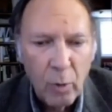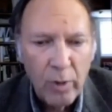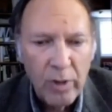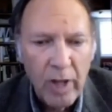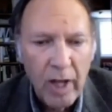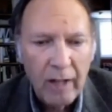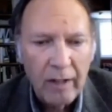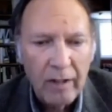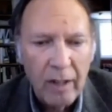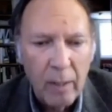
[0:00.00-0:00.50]

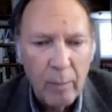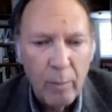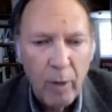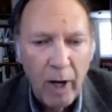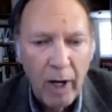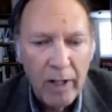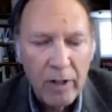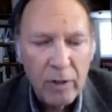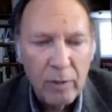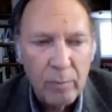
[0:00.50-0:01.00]
So with
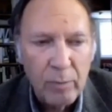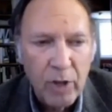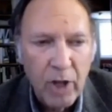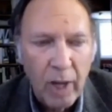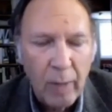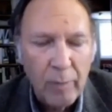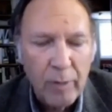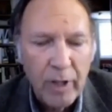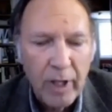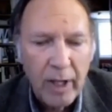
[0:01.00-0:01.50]
that, they buy
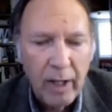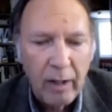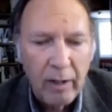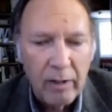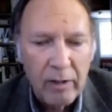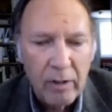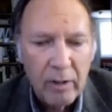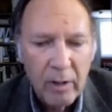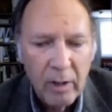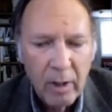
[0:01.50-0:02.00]
some top
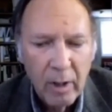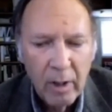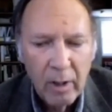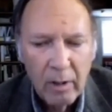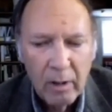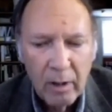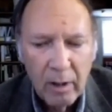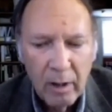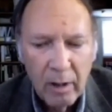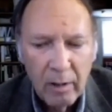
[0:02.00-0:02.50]
talent,
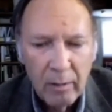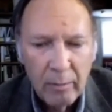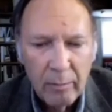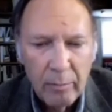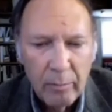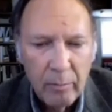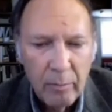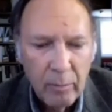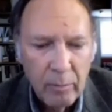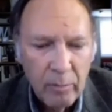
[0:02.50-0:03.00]

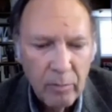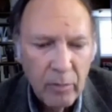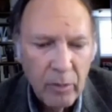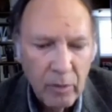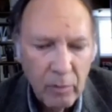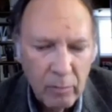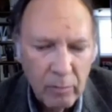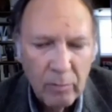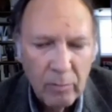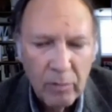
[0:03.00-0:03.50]
you
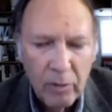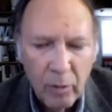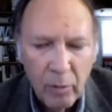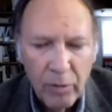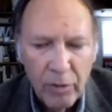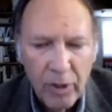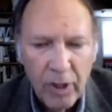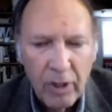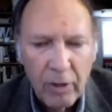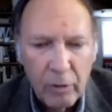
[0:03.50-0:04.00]

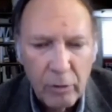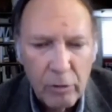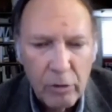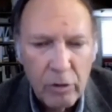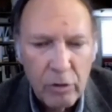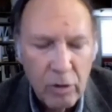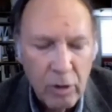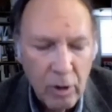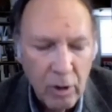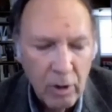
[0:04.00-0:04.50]
know,
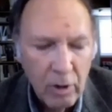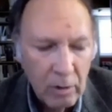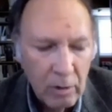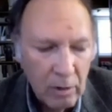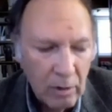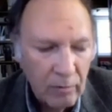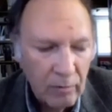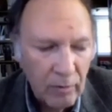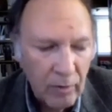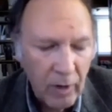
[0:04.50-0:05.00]
thinkers,
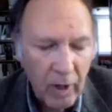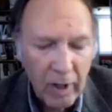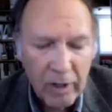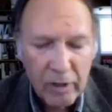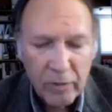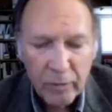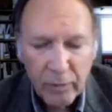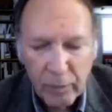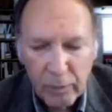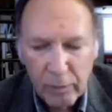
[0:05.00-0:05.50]

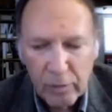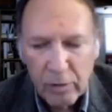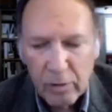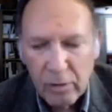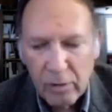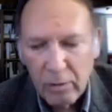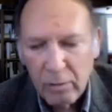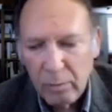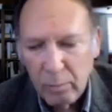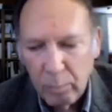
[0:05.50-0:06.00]

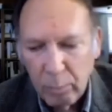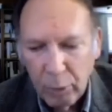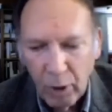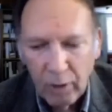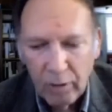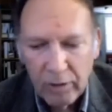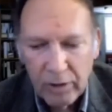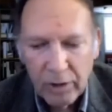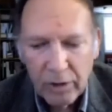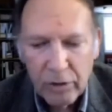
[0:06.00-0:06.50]
philosophers,
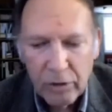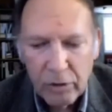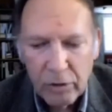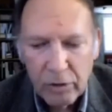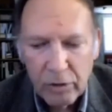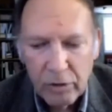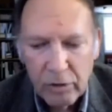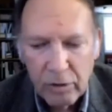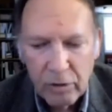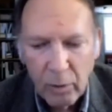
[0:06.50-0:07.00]

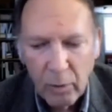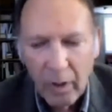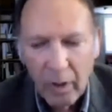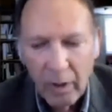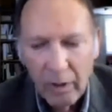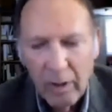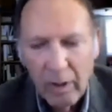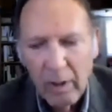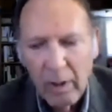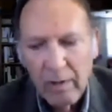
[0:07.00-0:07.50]
politicians,
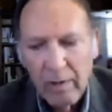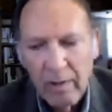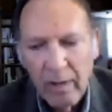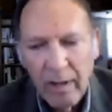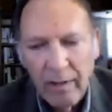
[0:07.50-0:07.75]
so on,